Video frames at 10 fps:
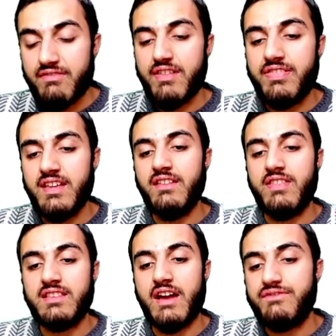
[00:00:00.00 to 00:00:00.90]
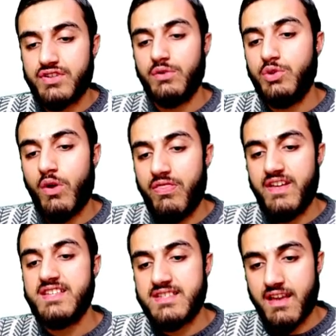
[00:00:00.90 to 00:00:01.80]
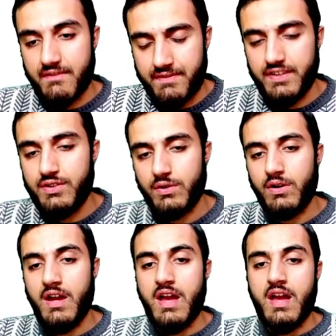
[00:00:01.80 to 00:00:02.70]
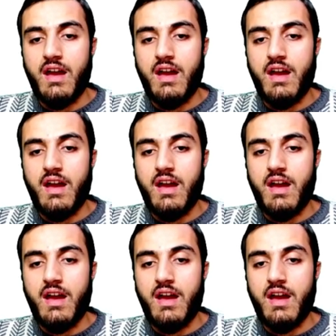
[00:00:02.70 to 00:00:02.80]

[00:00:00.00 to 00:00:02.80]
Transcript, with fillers: everything that I've showed you in this video.